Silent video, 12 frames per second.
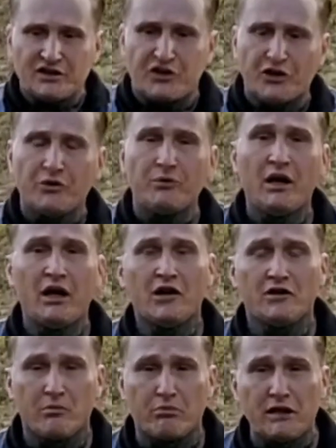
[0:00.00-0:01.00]
two
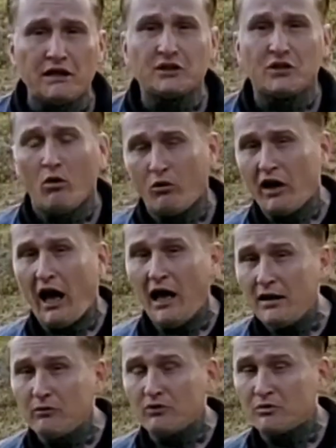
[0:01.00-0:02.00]
at the bridge, or the
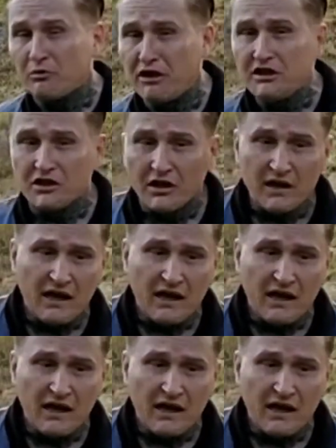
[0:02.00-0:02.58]
Haywards Bridge,